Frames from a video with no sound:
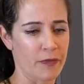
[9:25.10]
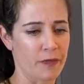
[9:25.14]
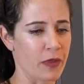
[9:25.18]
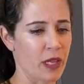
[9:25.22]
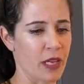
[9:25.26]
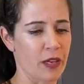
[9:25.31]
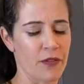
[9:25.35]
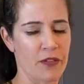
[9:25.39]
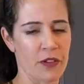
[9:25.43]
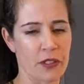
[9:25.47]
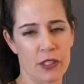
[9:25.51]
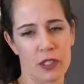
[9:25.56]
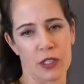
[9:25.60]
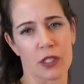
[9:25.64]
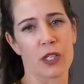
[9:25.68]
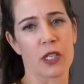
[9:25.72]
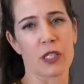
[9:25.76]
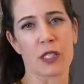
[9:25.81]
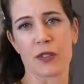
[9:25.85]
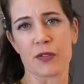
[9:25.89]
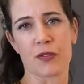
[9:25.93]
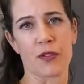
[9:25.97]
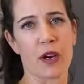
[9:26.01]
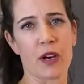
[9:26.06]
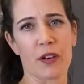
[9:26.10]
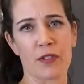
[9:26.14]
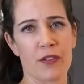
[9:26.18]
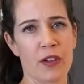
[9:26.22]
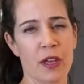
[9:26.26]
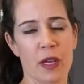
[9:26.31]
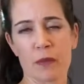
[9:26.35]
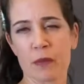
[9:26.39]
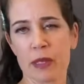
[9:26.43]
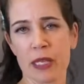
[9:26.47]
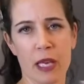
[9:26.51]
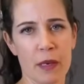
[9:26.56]
If it's just for our
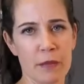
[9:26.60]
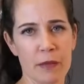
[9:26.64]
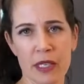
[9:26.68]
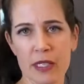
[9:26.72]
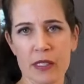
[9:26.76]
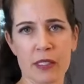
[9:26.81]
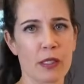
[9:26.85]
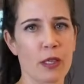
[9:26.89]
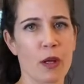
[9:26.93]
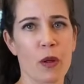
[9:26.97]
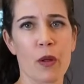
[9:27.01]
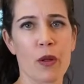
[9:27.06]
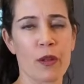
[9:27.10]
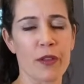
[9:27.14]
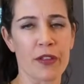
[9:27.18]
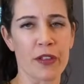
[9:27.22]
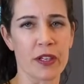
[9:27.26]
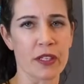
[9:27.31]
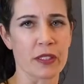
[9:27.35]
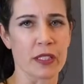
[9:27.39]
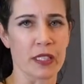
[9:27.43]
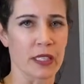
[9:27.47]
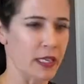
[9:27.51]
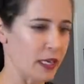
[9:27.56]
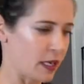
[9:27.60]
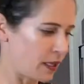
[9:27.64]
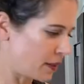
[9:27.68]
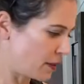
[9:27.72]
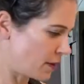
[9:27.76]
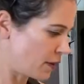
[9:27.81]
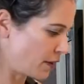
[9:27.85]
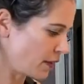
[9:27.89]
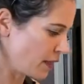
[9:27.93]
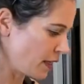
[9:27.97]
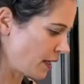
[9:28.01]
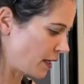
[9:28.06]
family, I mix the whole thing
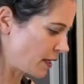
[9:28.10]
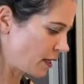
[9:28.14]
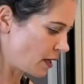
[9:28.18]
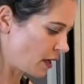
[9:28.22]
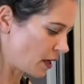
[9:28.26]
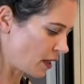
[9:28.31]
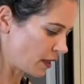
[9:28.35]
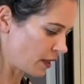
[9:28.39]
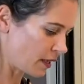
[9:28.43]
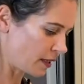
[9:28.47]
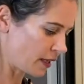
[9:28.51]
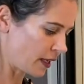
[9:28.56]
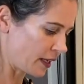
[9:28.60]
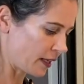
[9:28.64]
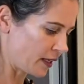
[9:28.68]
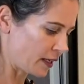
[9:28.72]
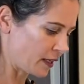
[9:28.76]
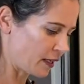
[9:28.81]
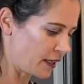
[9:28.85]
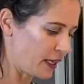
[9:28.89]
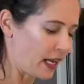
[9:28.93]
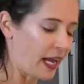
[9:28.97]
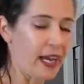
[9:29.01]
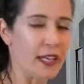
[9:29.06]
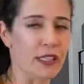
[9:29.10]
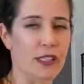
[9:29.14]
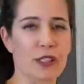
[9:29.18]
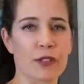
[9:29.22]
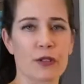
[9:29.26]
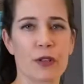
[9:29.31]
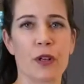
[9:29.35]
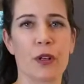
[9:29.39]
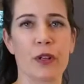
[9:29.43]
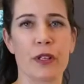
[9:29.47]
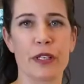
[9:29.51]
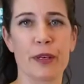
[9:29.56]
together and I call it like a
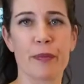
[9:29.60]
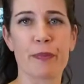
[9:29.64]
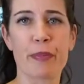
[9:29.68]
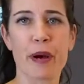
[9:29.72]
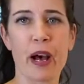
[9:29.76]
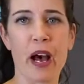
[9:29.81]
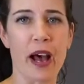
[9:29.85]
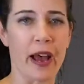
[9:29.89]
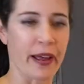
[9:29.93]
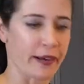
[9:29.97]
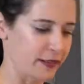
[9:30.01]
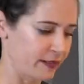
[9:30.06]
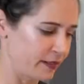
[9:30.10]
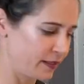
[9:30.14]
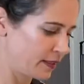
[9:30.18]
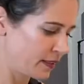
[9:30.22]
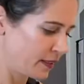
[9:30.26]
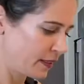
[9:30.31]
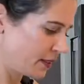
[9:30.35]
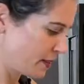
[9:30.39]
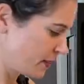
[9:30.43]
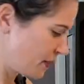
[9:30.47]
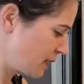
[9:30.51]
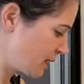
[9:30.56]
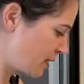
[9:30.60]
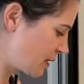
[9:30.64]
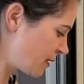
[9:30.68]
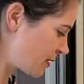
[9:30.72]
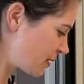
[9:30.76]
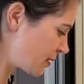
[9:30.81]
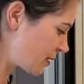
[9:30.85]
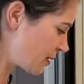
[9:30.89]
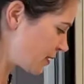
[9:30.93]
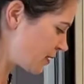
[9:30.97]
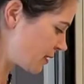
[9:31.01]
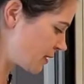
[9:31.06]
casserole in a pot
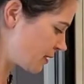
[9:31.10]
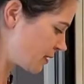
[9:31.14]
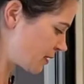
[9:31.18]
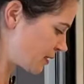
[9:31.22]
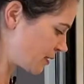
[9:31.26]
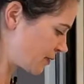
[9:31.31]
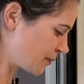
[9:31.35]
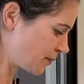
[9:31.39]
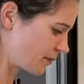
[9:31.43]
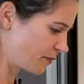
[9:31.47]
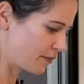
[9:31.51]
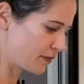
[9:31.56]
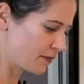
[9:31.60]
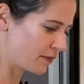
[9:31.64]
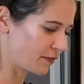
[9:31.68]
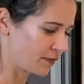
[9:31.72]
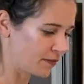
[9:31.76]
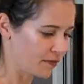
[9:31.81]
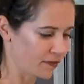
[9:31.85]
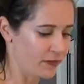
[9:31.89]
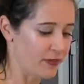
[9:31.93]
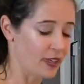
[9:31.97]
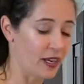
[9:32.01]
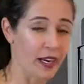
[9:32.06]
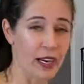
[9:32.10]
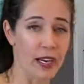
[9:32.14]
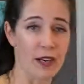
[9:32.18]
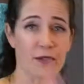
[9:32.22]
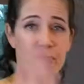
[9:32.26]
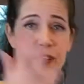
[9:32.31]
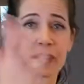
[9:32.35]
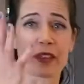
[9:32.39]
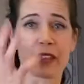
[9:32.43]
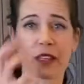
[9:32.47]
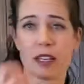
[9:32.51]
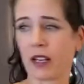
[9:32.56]
because it's got
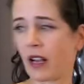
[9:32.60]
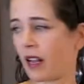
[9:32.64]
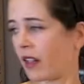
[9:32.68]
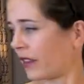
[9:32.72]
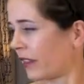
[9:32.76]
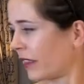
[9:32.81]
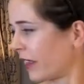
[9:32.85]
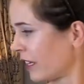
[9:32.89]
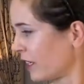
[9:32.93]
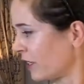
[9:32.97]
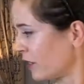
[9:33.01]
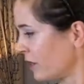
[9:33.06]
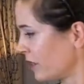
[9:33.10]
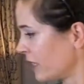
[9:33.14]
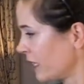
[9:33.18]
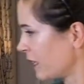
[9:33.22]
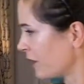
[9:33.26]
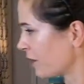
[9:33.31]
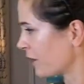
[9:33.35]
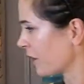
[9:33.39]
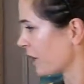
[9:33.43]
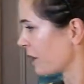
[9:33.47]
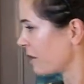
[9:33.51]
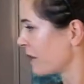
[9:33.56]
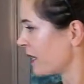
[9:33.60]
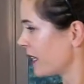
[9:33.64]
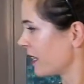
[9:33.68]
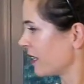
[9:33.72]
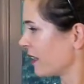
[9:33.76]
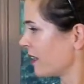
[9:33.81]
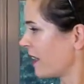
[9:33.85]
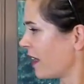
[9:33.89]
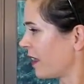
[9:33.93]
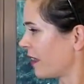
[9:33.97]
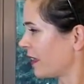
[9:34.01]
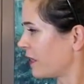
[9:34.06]
everything, all that you need for a
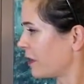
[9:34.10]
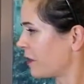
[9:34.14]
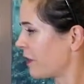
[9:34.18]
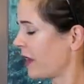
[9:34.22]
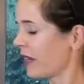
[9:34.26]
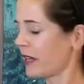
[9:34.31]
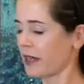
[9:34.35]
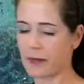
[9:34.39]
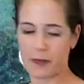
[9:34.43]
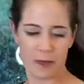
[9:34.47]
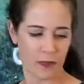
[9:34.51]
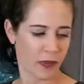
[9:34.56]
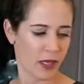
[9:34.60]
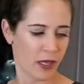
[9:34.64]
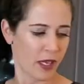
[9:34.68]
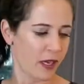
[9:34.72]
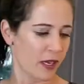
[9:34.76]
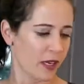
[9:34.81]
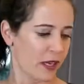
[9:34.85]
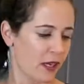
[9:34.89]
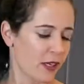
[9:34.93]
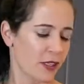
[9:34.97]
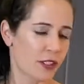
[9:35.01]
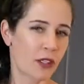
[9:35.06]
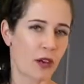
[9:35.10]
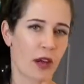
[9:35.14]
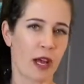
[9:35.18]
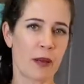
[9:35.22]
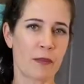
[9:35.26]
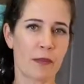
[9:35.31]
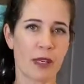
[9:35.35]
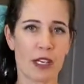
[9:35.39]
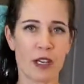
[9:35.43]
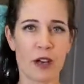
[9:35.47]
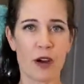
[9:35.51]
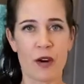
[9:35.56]
meal all in one. So I'm
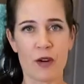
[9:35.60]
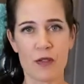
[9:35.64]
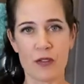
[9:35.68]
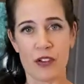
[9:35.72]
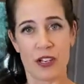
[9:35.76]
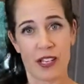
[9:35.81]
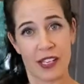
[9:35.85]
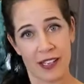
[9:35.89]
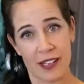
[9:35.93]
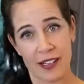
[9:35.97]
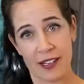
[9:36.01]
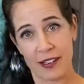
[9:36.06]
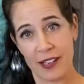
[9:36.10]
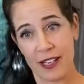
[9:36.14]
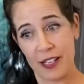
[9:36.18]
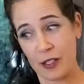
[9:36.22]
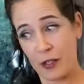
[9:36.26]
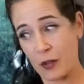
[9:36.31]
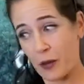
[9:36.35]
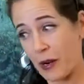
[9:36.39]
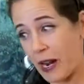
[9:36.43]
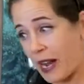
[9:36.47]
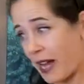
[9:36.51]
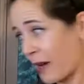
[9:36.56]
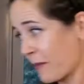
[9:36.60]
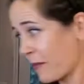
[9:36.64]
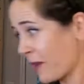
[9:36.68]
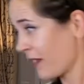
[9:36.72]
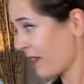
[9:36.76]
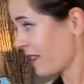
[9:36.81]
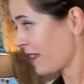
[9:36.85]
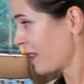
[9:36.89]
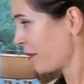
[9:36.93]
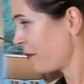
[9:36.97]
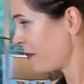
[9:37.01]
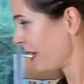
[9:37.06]
going to go over here and grab
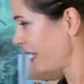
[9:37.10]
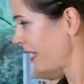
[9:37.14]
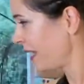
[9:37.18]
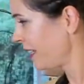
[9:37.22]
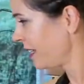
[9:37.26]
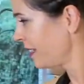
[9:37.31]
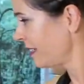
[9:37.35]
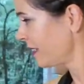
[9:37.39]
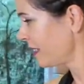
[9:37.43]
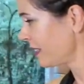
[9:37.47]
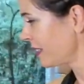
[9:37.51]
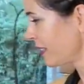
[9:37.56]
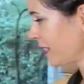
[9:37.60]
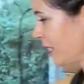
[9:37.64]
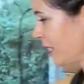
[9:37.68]
the beans